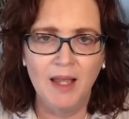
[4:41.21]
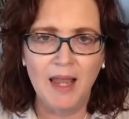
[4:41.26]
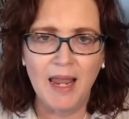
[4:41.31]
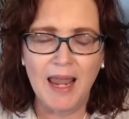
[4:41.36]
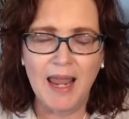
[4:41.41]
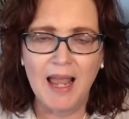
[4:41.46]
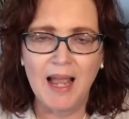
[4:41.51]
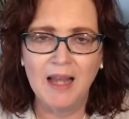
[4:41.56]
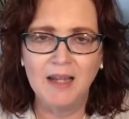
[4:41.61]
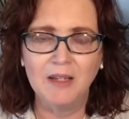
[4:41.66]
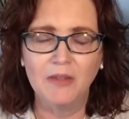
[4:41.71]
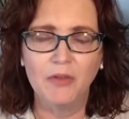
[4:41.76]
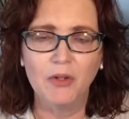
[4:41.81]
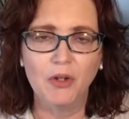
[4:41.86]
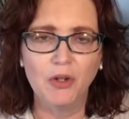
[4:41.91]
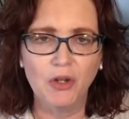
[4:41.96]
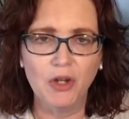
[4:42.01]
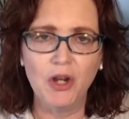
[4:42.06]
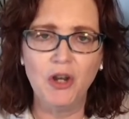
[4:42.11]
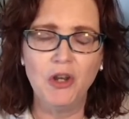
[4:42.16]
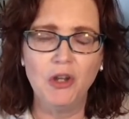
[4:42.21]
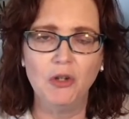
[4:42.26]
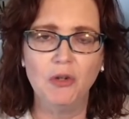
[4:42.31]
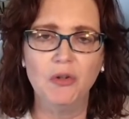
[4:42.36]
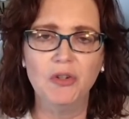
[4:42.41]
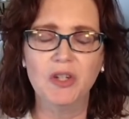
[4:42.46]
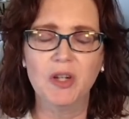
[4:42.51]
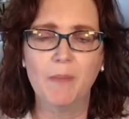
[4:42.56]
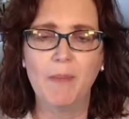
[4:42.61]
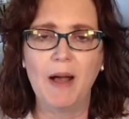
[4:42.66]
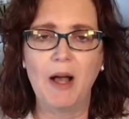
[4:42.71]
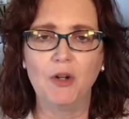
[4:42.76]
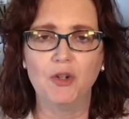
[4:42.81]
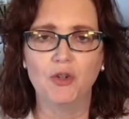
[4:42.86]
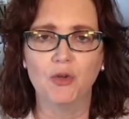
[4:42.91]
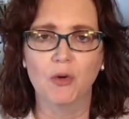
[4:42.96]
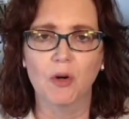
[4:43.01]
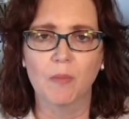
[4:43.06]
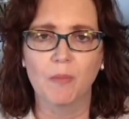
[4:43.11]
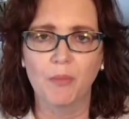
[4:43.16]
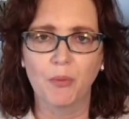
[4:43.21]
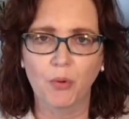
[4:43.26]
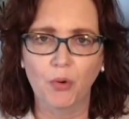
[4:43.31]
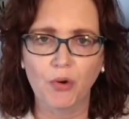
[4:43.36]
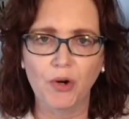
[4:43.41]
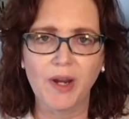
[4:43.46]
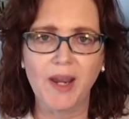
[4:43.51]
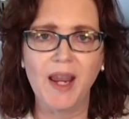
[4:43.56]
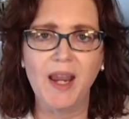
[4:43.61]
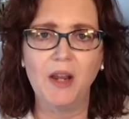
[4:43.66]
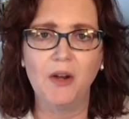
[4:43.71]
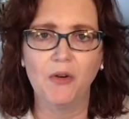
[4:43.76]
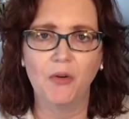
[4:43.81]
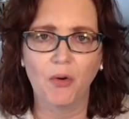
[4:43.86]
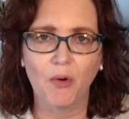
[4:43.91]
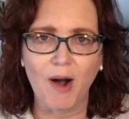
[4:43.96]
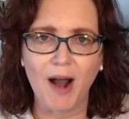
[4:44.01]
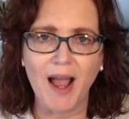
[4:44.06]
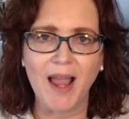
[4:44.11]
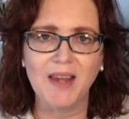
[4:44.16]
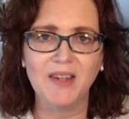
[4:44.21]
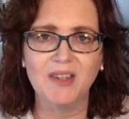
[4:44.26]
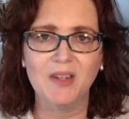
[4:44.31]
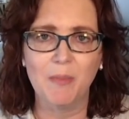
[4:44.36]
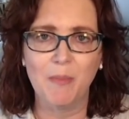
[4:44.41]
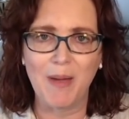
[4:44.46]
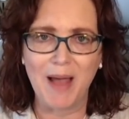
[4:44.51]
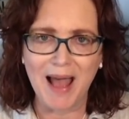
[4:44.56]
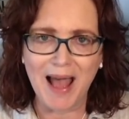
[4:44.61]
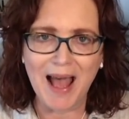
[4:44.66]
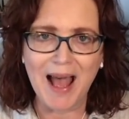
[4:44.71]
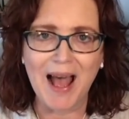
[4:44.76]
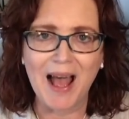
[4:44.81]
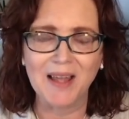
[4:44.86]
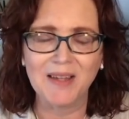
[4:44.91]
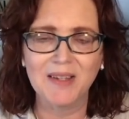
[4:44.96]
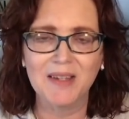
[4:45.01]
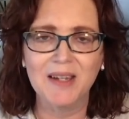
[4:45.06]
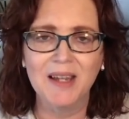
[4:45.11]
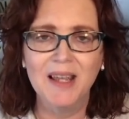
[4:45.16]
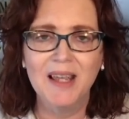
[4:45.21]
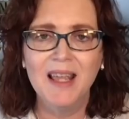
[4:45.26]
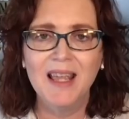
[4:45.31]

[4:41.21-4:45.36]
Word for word: And the good news about your pre-Christ past